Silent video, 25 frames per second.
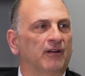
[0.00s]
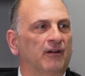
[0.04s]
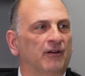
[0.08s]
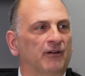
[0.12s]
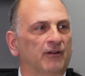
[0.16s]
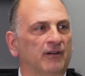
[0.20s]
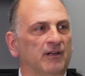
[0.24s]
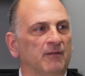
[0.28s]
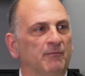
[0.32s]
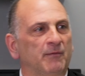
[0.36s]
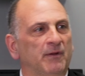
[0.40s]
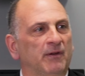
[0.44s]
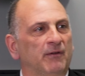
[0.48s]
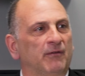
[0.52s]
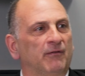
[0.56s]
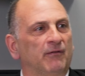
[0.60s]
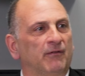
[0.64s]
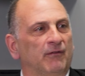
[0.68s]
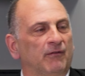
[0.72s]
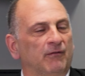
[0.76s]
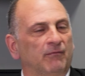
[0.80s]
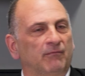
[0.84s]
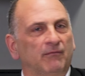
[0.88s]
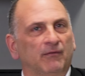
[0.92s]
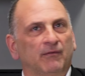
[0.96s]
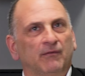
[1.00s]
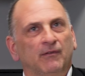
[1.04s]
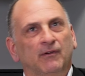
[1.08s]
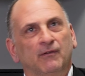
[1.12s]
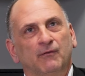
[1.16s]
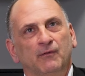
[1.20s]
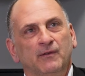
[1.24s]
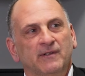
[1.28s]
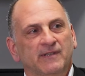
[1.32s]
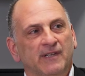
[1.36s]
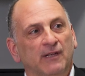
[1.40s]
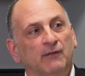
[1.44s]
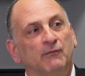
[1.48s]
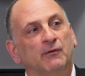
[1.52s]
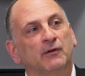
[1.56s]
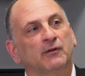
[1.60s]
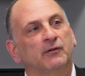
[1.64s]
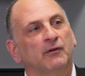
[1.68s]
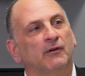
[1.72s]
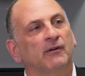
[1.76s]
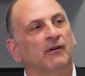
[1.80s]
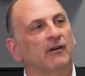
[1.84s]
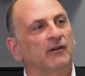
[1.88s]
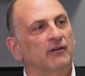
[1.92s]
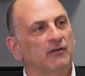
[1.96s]
going to be we say
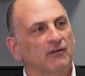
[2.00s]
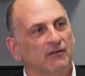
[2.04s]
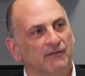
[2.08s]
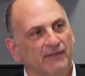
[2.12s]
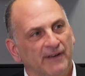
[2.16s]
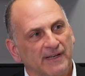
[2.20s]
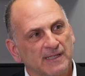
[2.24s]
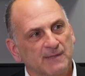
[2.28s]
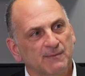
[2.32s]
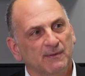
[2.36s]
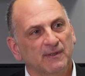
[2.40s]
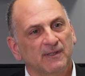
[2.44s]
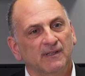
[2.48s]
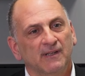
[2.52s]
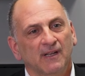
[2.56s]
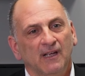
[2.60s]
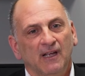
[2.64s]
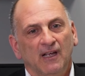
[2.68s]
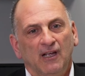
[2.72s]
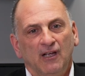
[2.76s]
return on your investment.